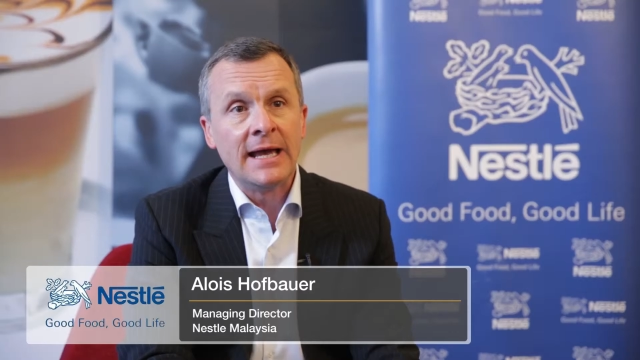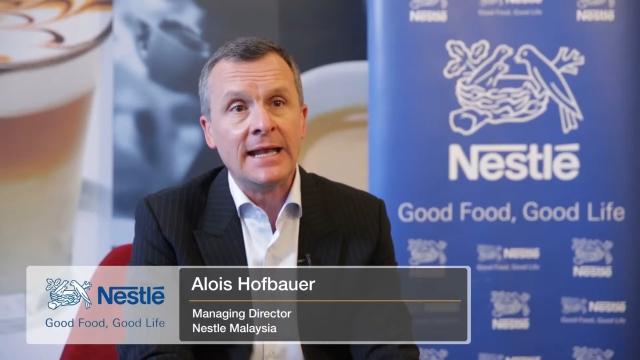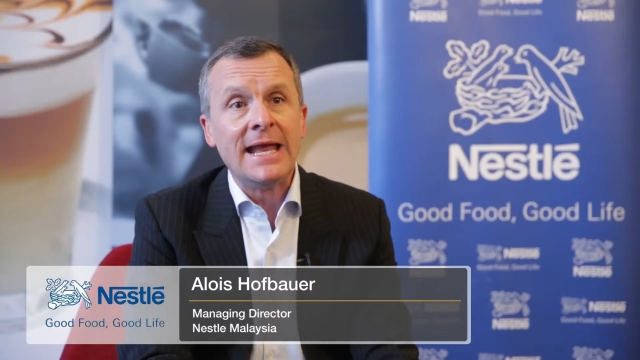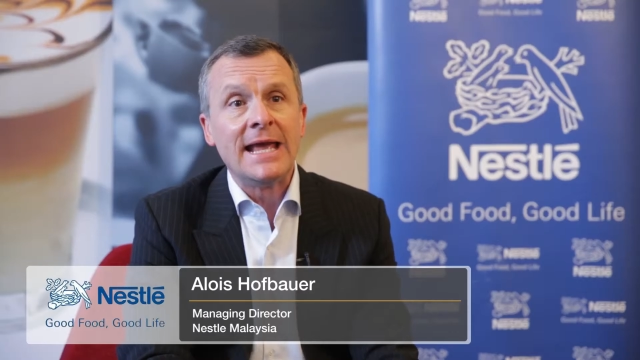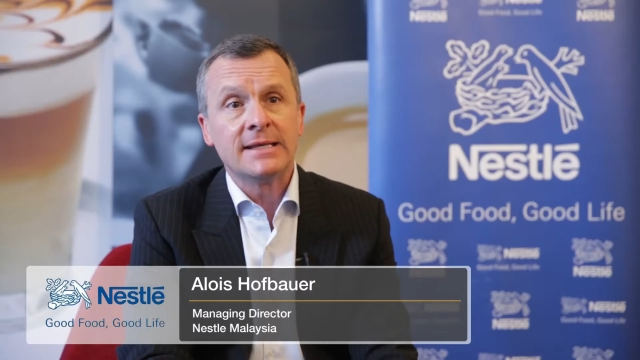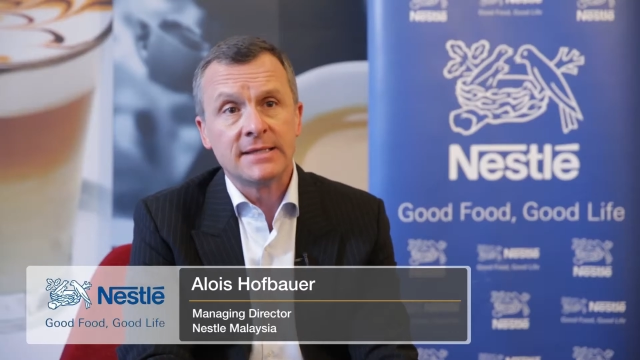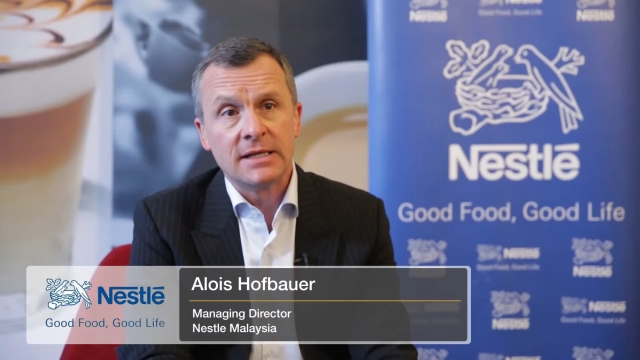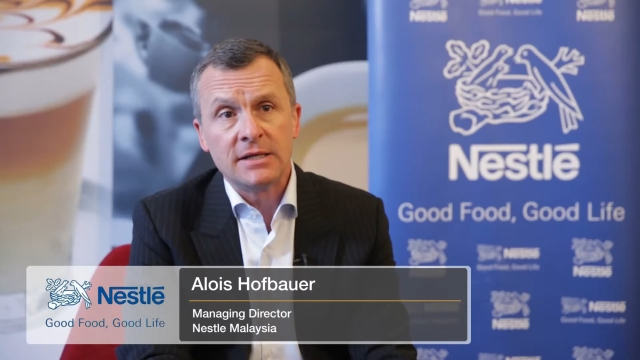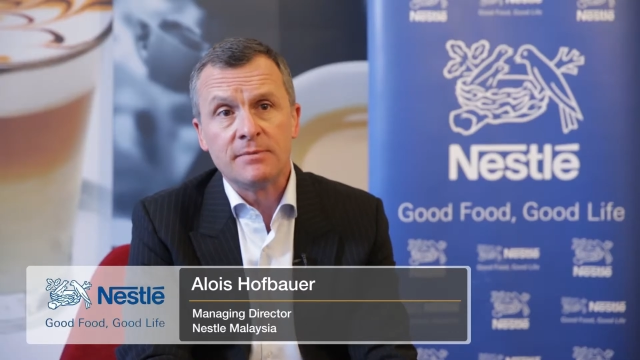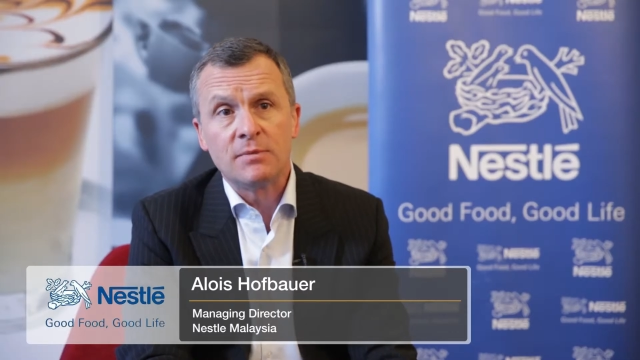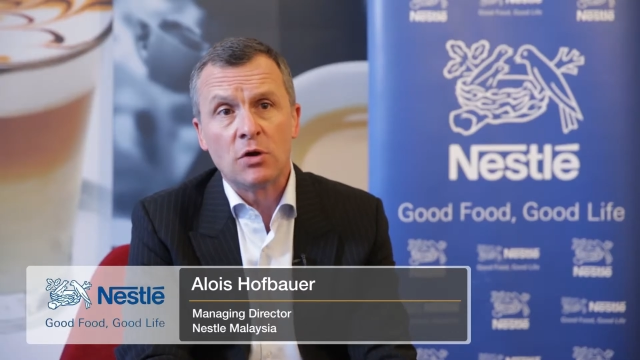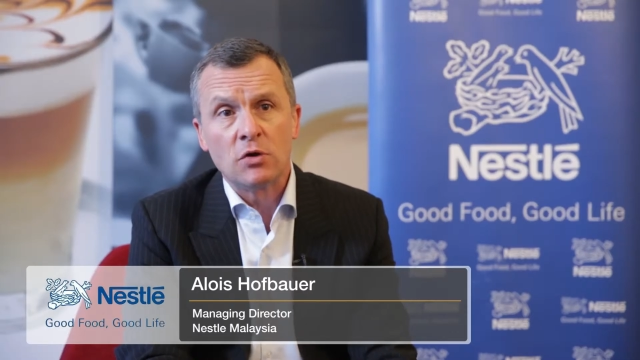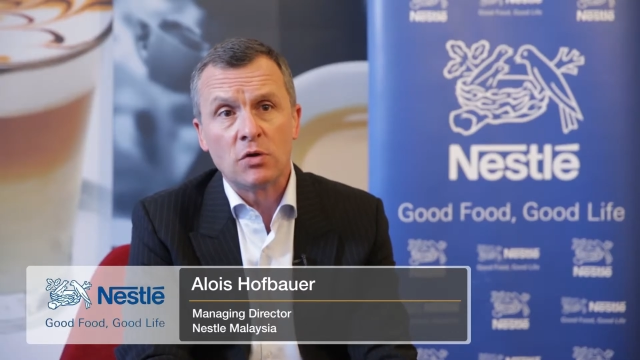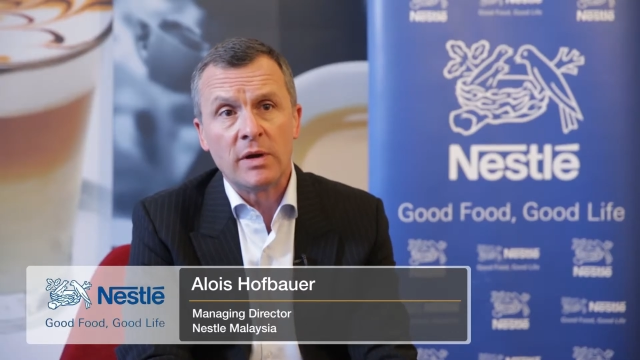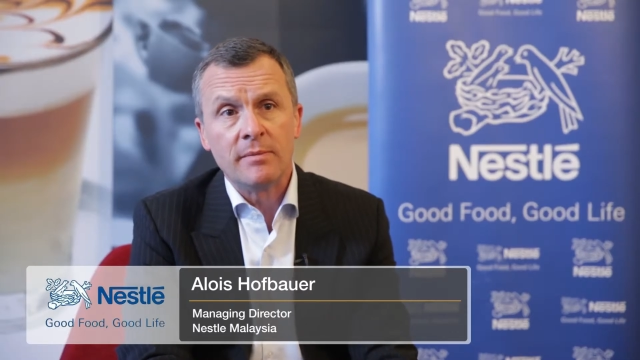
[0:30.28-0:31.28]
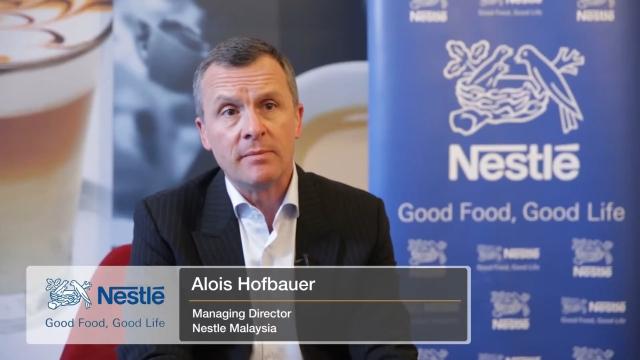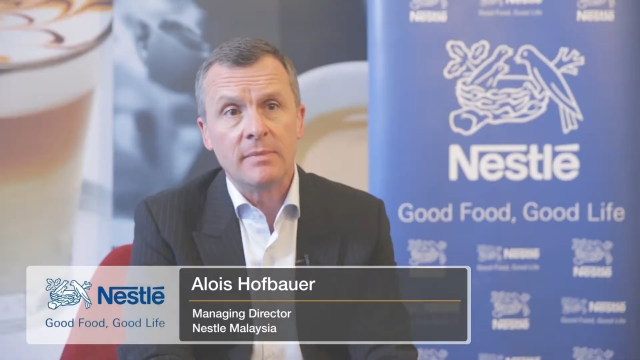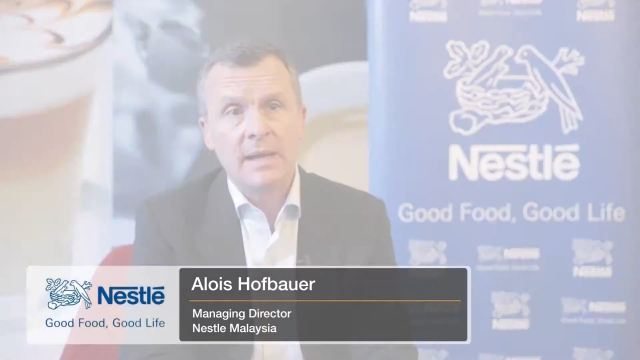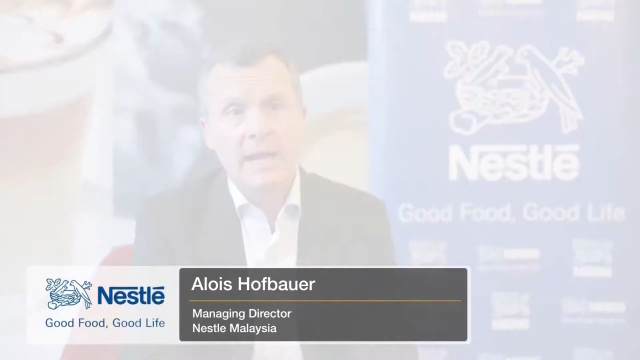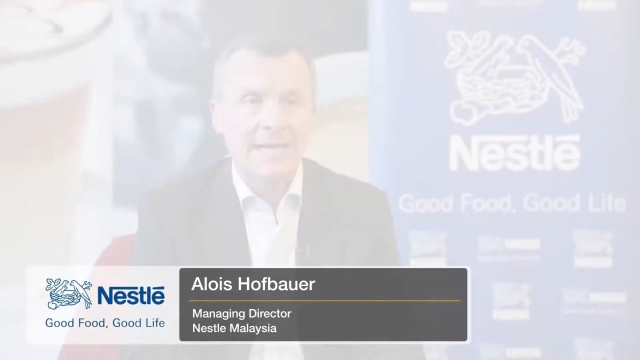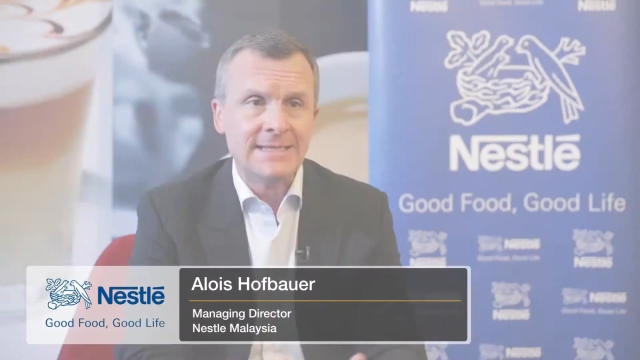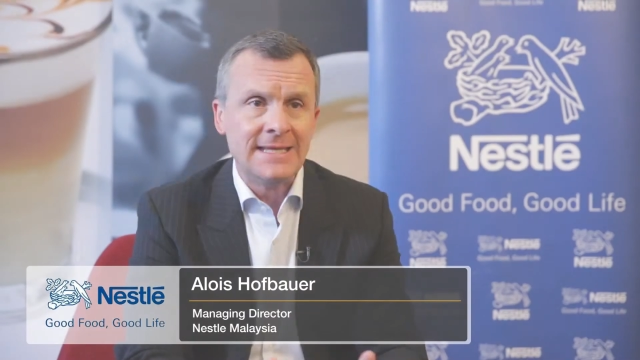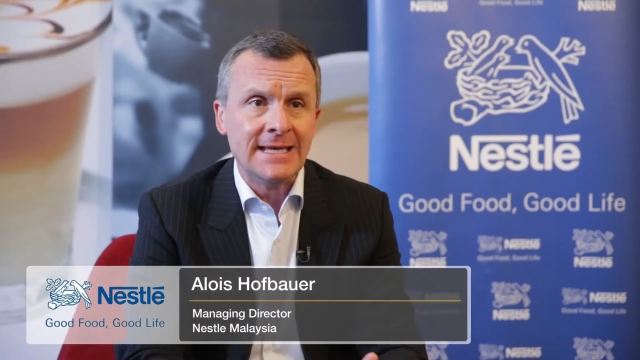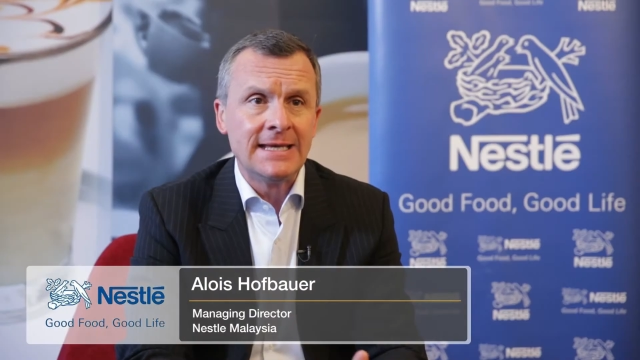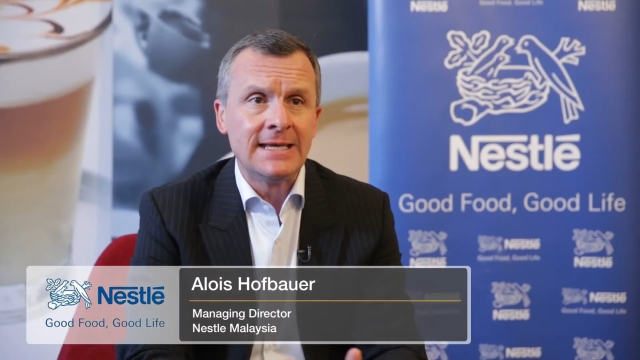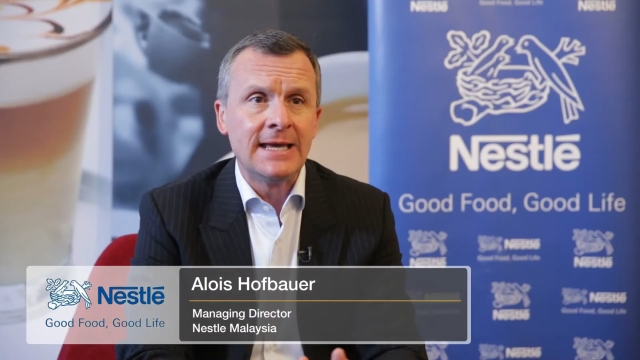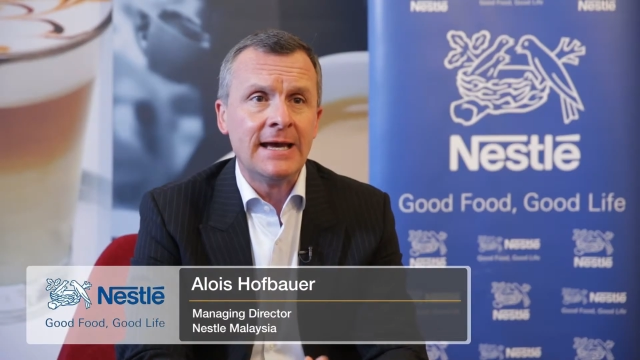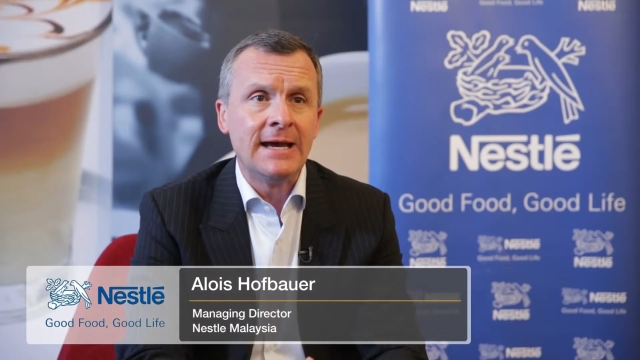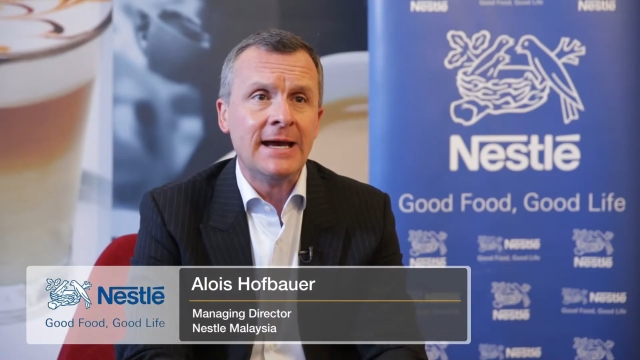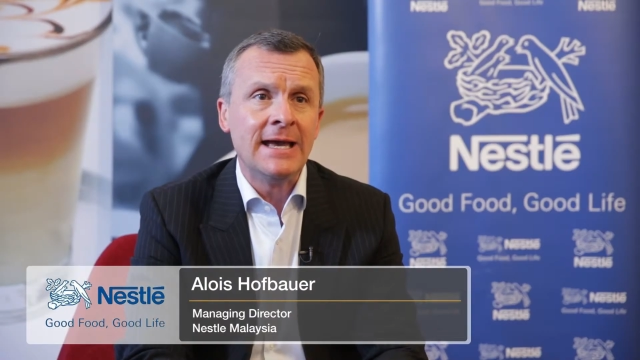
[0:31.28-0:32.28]
An excellent program. I think
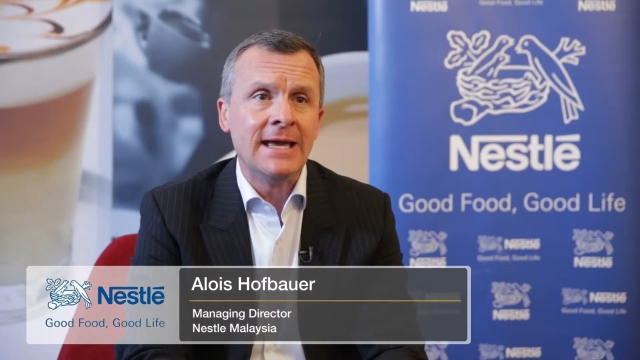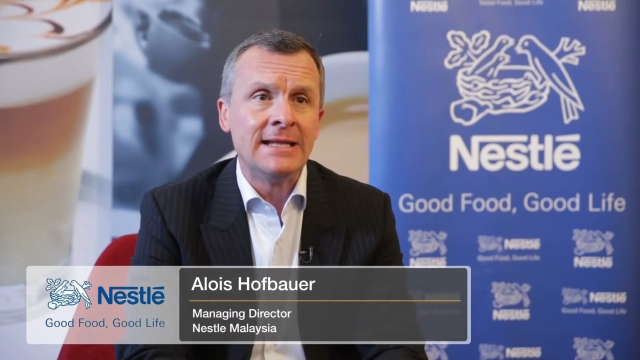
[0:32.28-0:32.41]
uh,